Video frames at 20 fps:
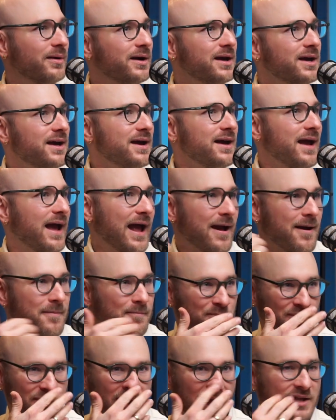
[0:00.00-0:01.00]
Yeah. and
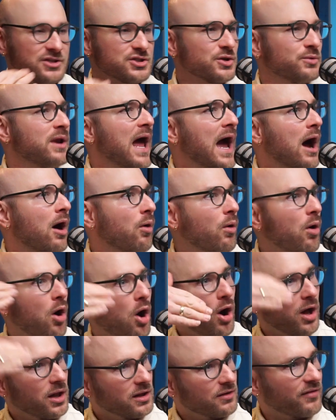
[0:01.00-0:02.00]
um, and so now
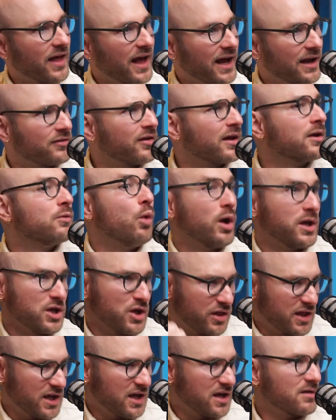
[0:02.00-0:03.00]
all of that, it's like, well, you
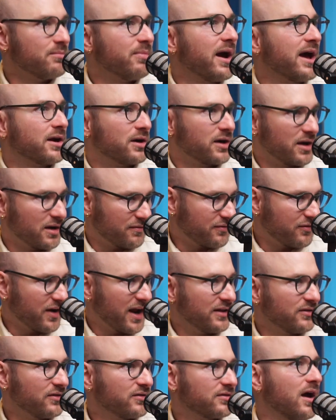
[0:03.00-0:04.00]
think you're better, your
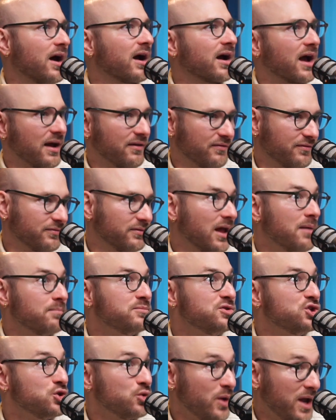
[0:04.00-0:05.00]
friends suck. I've
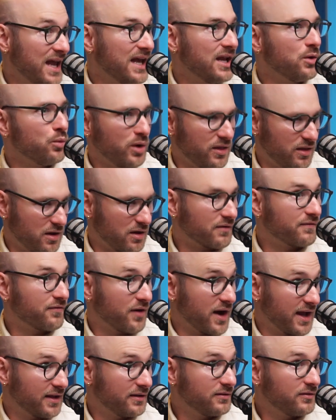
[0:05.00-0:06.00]
lumped you in with your
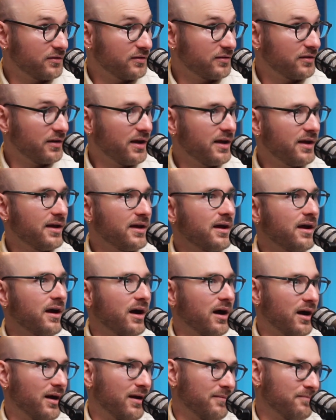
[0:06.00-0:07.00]
friends,
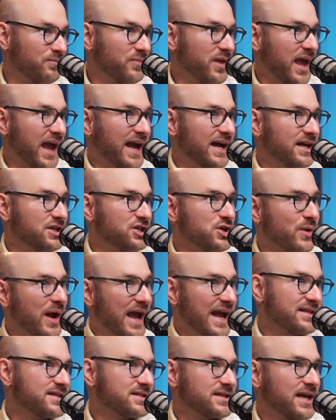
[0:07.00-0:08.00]
um, and you hate
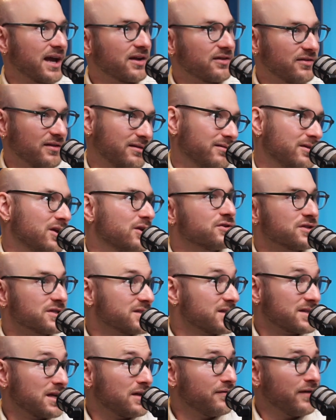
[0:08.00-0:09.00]
yeah. sex, and you're just
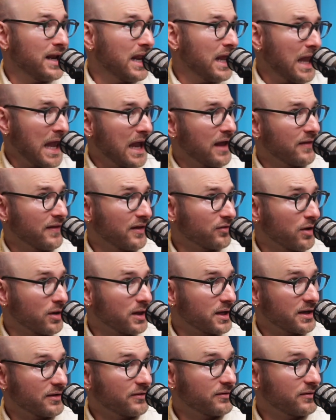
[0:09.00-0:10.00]
a self-hating gay, and that's all
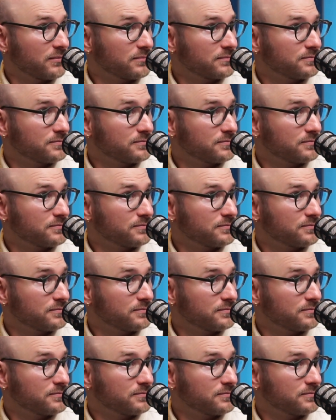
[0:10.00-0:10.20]
it is.